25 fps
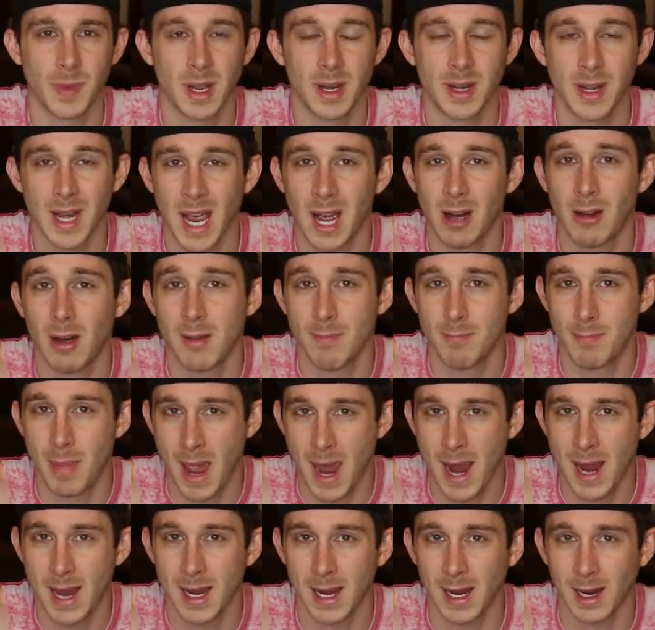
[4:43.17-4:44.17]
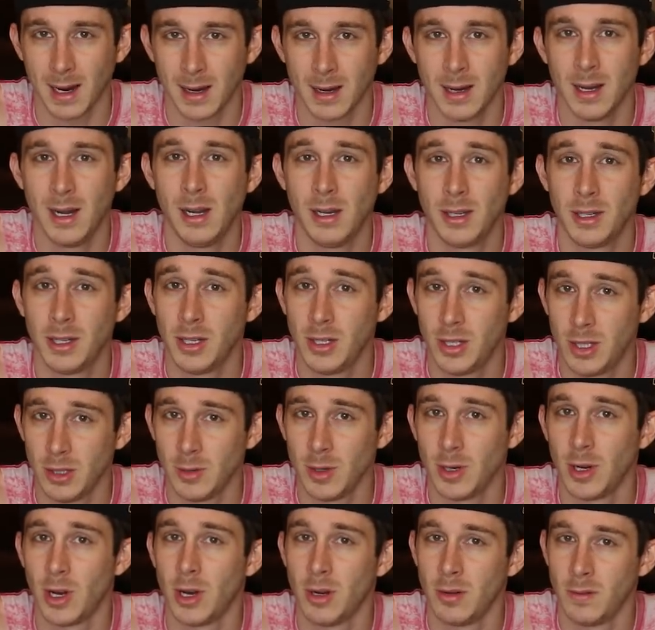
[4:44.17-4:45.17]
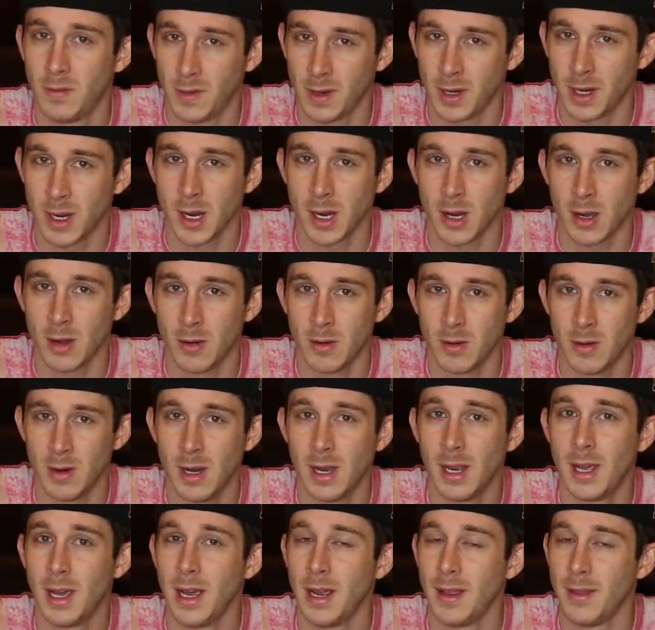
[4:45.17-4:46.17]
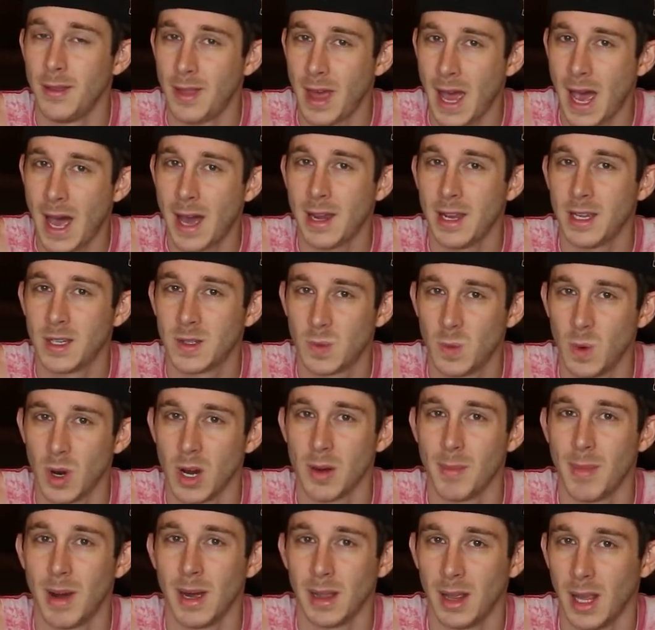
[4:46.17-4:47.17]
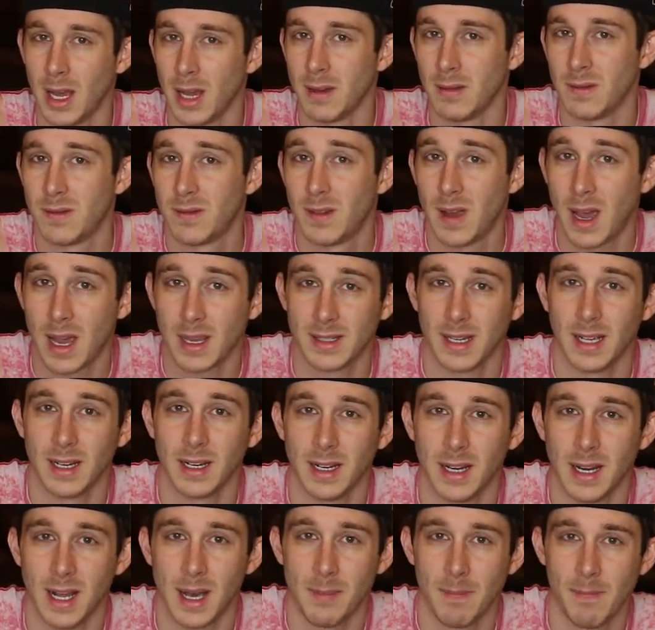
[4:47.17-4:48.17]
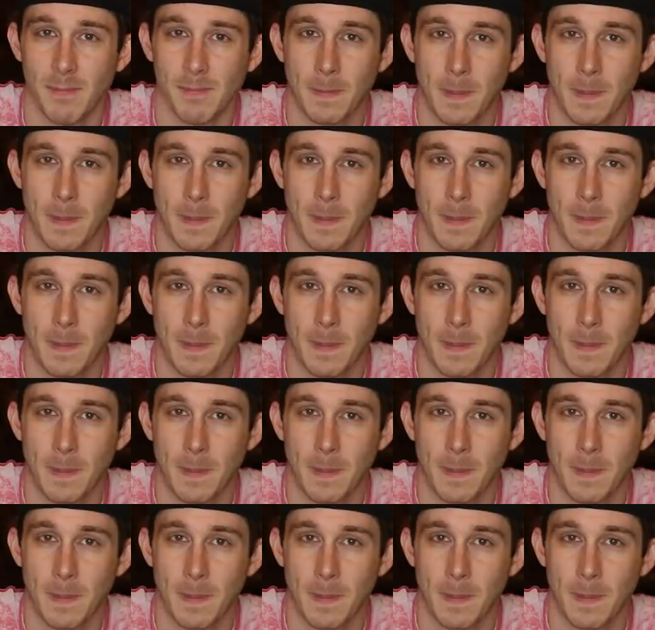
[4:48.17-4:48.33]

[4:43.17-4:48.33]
And now I'm paying to do it on video. And that is where my life has ended up.